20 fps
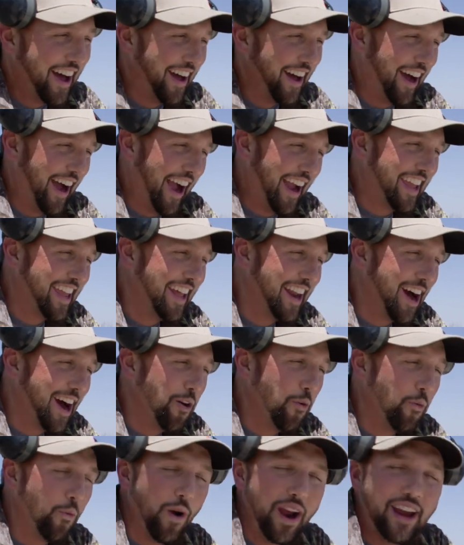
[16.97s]
I
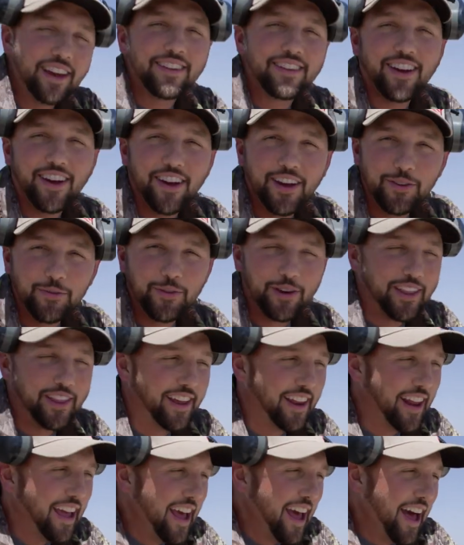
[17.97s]
cannot wait to hunt with
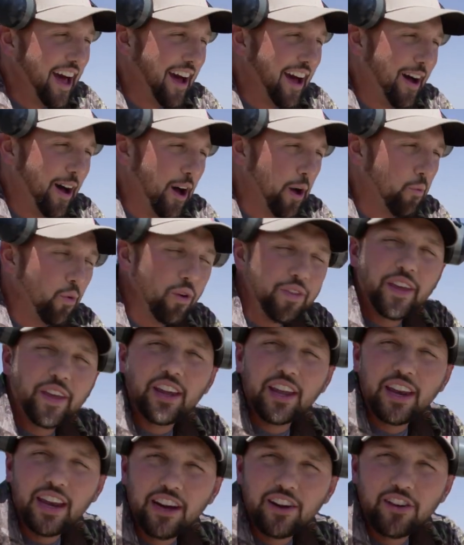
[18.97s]
it. One
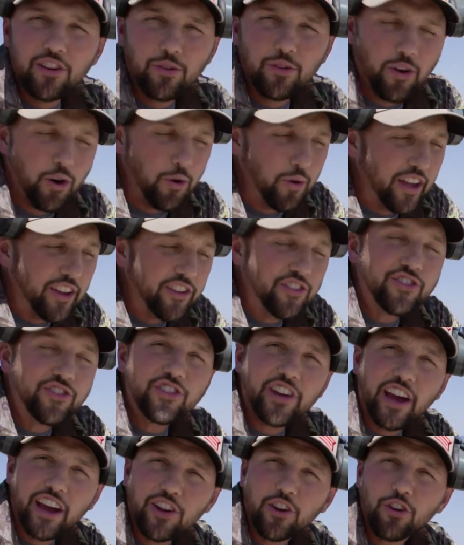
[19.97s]
thing you need to do though is
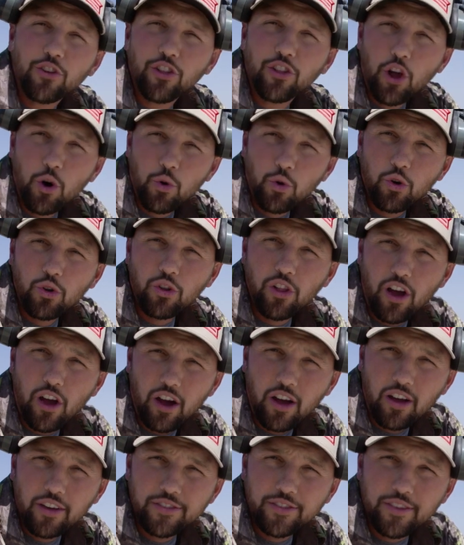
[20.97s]
check your local
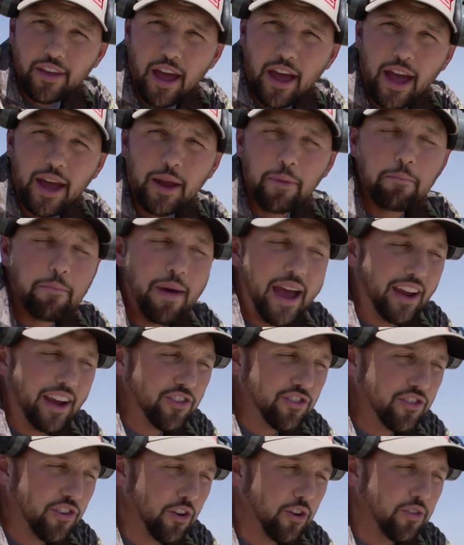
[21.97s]
laws and
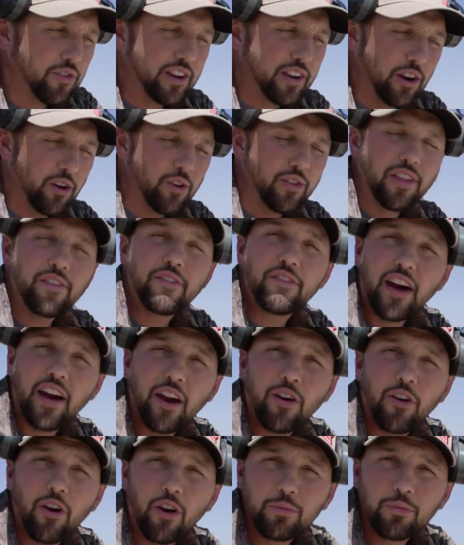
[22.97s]
make sure during the
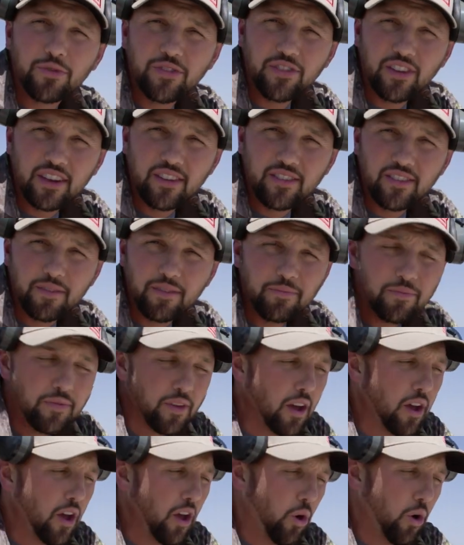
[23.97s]
firearm season
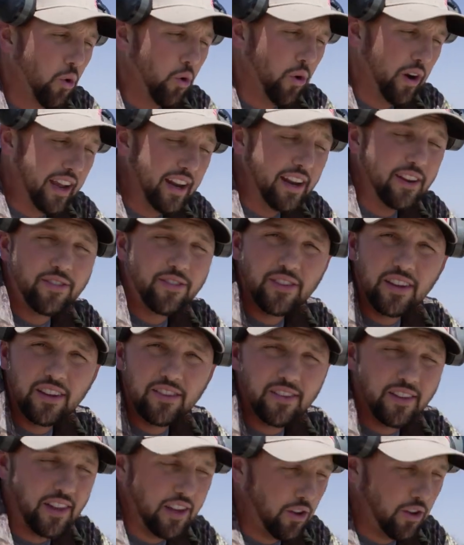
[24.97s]
or any
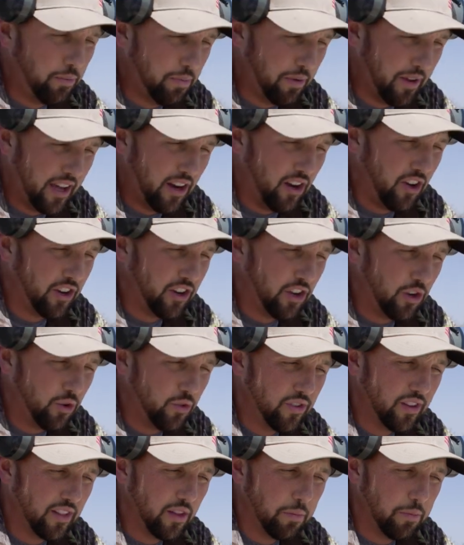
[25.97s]
season that you plan on
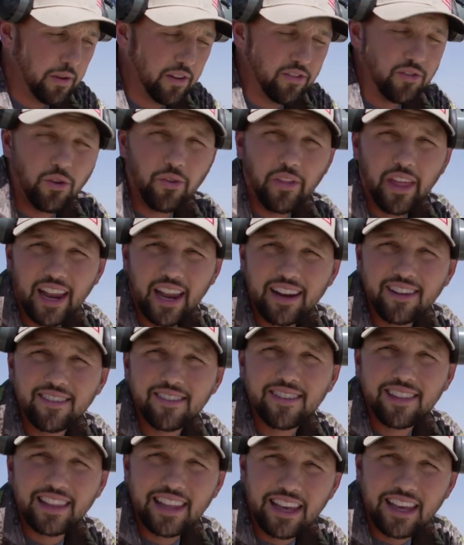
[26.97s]
using the pistol that it
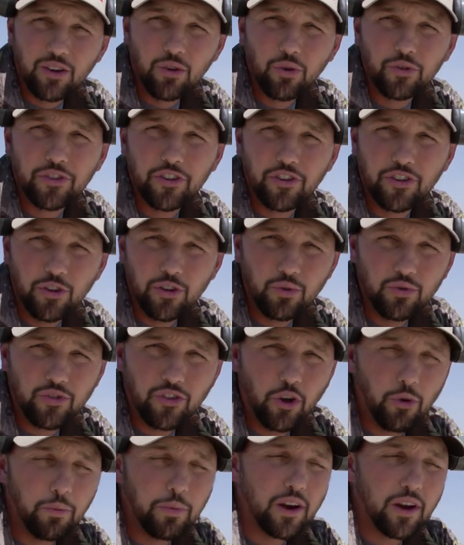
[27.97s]
is legal to do
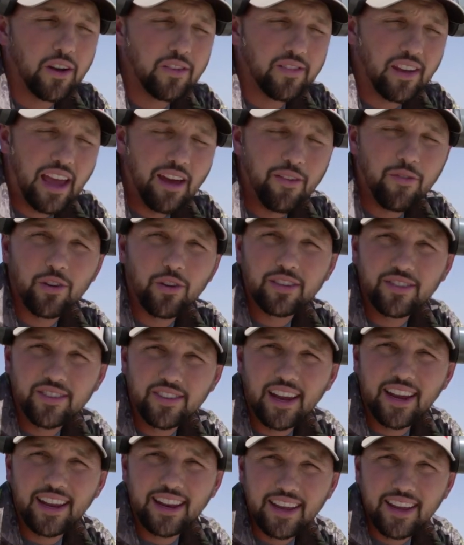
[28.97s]
so, because every
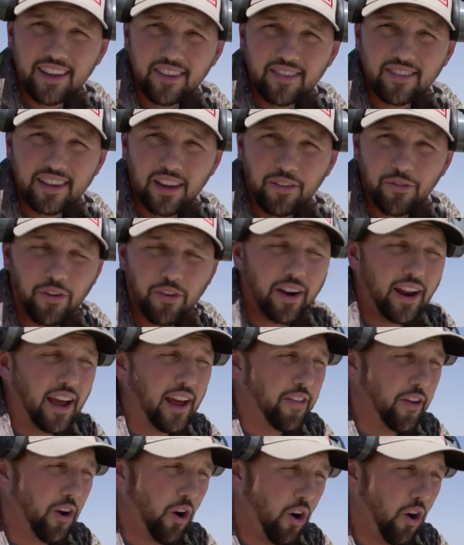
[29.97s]
state is different
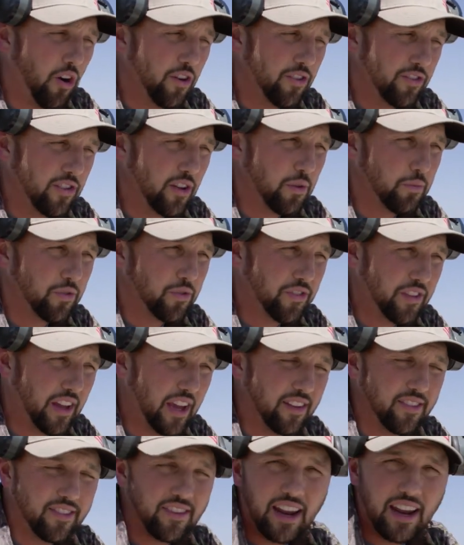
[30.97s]
and there are some
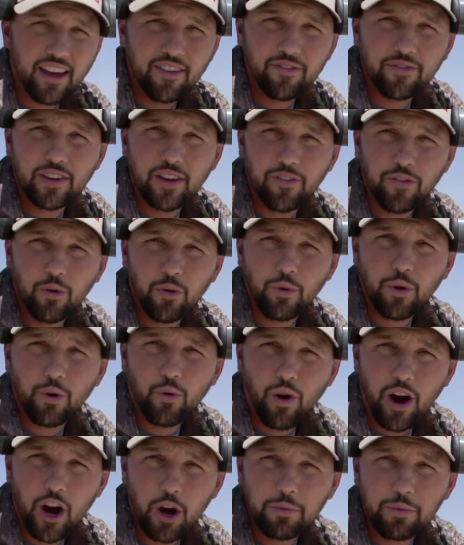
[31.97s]
states that have different
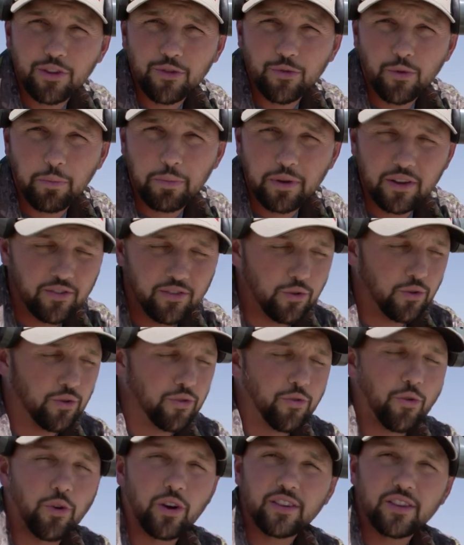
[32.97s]
requirements for
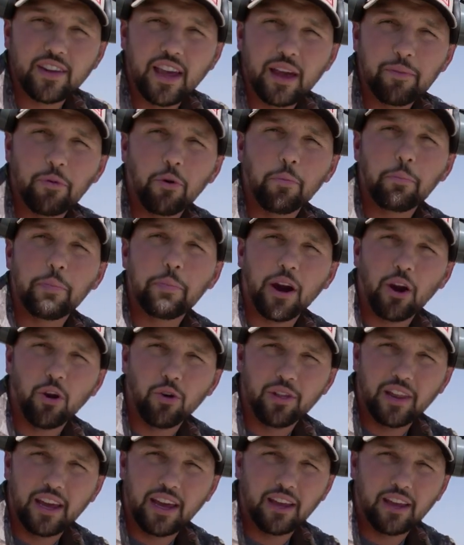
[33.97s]
pistols. For example,
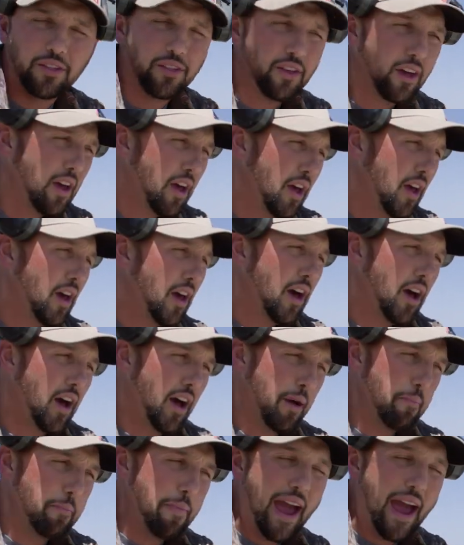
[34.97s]
barrel length,
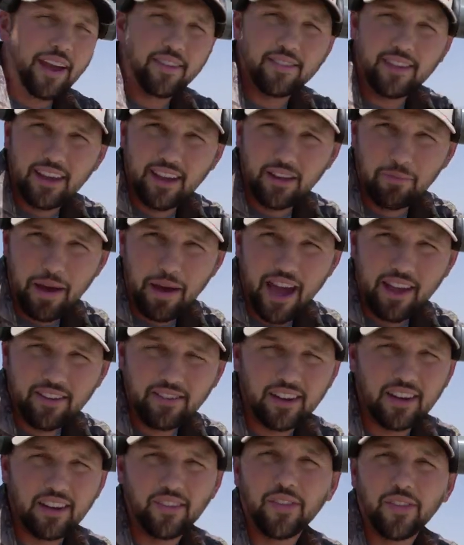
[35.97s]
magazine
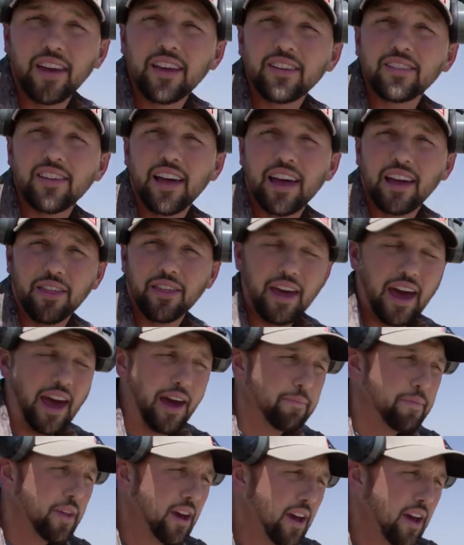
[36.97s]
capacity, things like
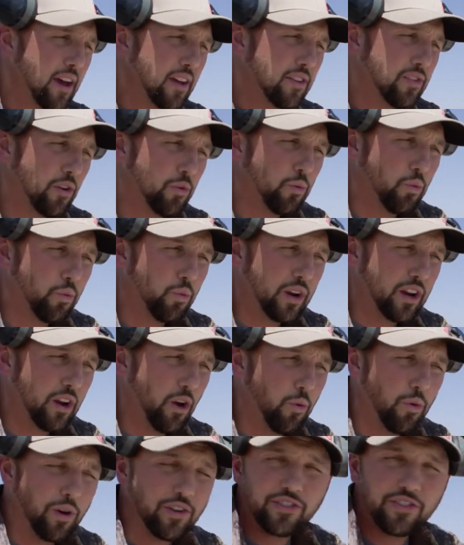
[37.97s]
that. So we
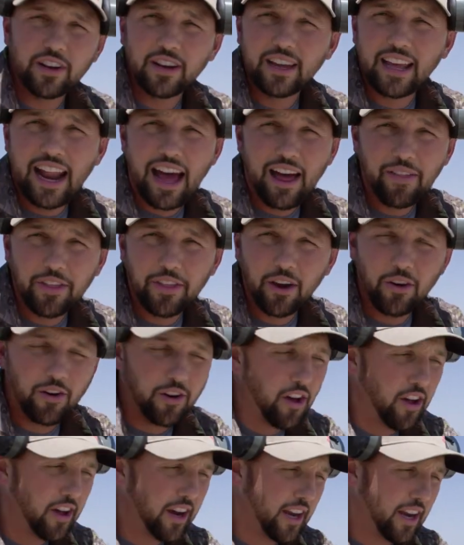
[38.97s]
don't want you to get out there
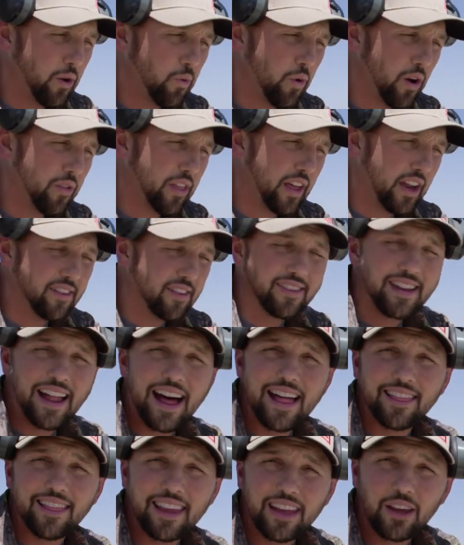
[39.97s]
and hunt anywhere that it's
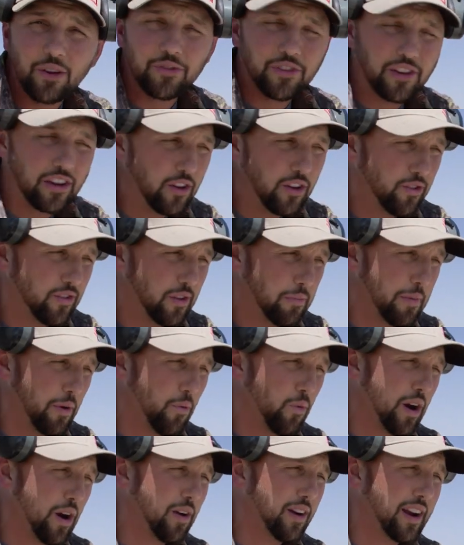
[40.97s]
not legal to use it, but
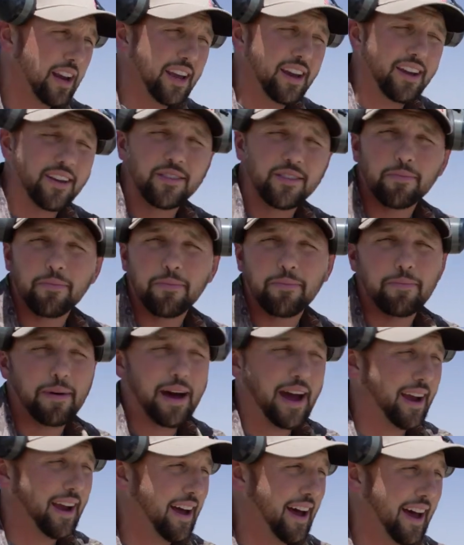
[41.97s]
where it is,
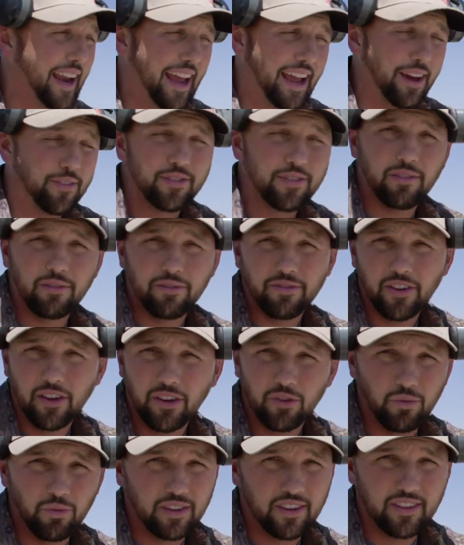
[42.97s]
by God, have some
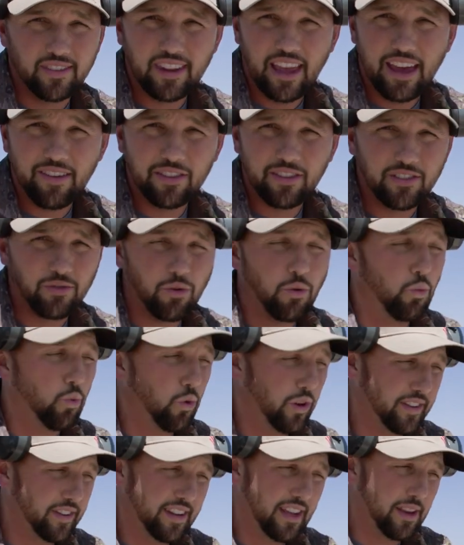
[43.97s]
fun with the Savage
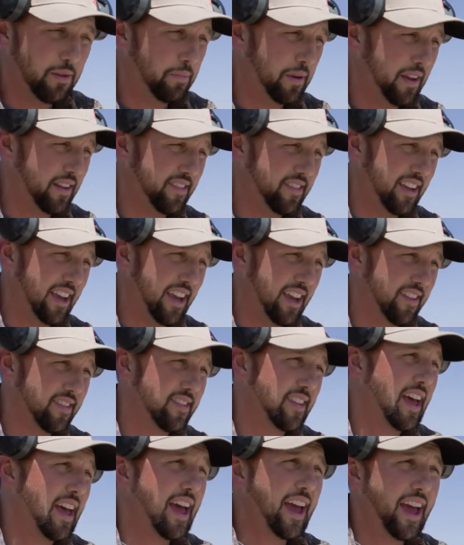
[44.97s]
110
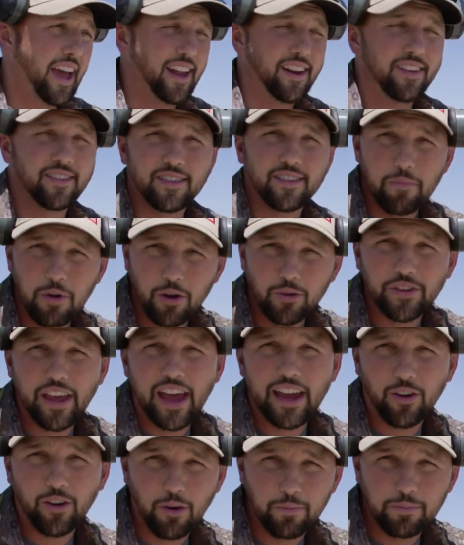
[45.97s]
PCS. It is the most
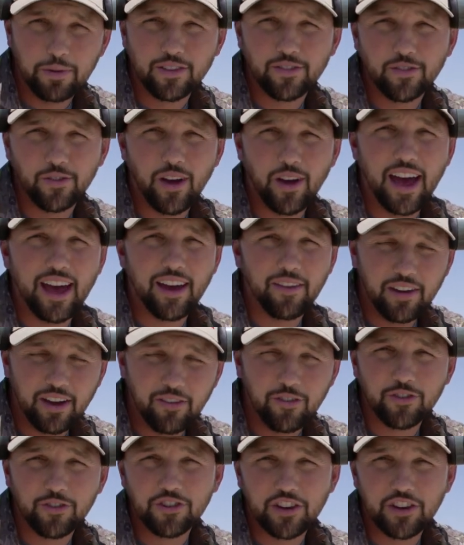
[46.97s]
accurate pistol I have ever